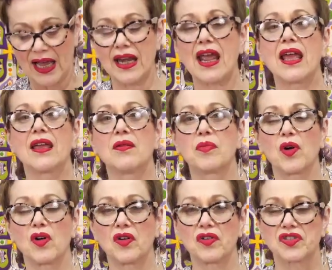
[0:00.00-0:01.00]

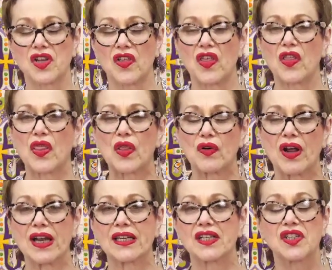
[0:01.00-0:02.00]
enables the
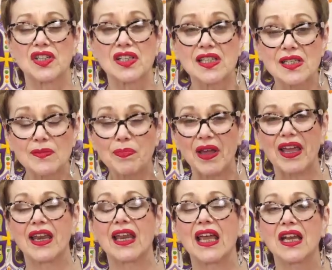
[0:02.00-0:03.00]
thread to
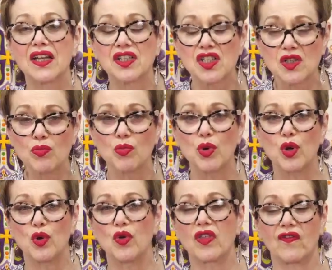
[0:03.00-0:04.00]
spin in a
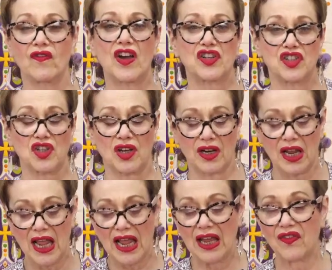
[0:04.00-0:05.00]
smooth fashion.
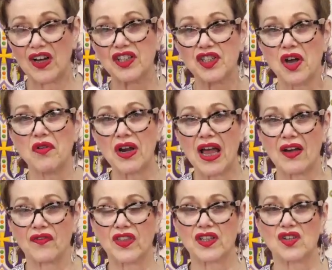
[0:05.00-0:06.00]
If I don't
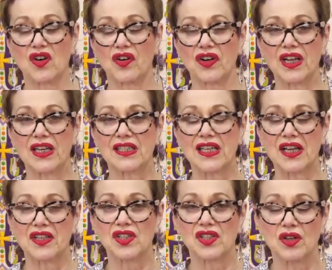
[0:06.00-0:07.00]
have this on, it
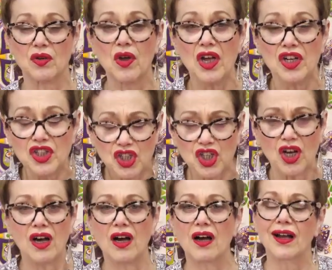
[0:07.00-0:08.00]
tends to
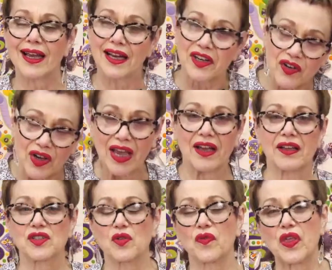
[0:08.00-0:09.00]
jerk and you get
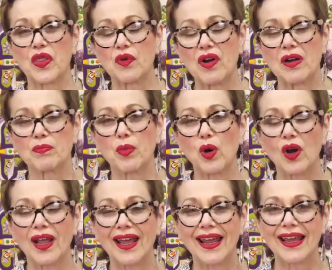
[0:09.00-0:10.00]
sort of the thread
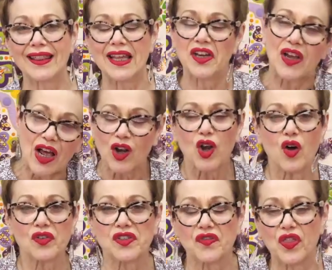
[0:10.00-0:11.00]
pulling, and then you get a
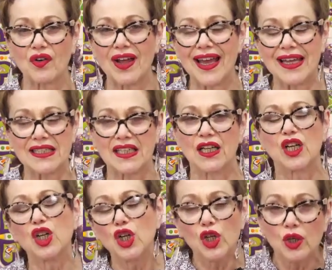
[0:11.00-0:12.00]
lot of thread and it
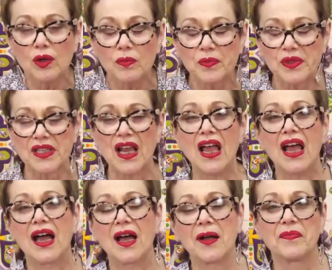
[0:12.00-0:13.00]
loops,
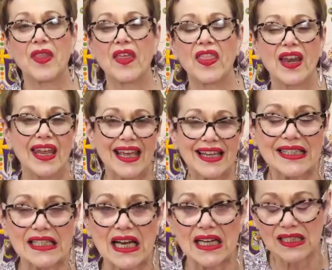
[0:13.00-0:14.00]
and then it
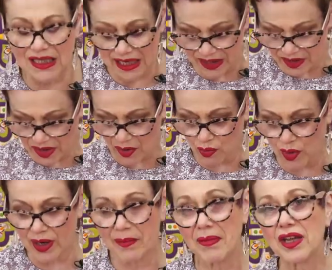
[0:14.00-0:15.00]
tight again. So
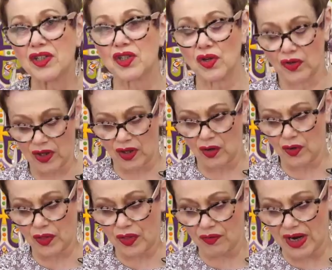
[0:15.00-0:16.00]
really make sure that your
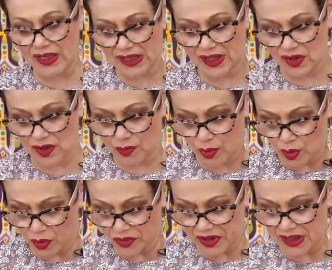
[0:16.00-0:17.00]
thread is
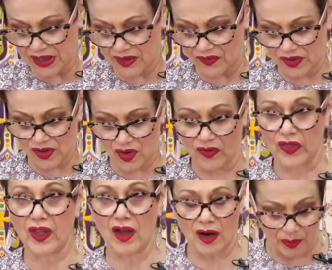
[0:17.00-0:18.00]
supported if it's on
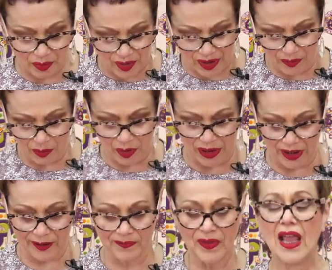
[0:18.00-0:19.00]
the upright
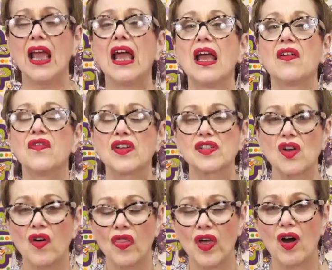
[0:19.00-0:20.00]
pin. If it's
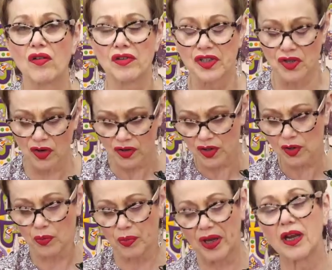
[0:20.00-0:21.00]
on the horizontal
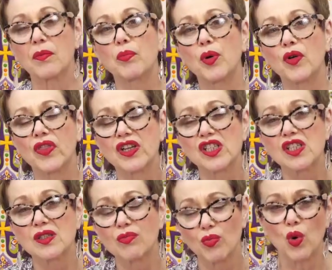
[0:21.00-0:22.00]
pin, put the
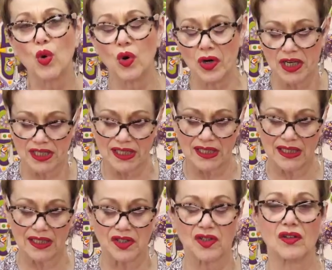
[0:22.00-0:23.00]
smallest
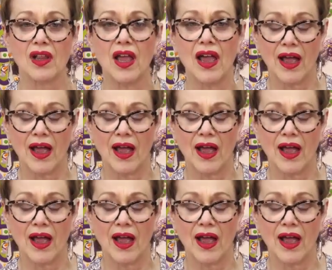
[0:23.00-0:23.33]
little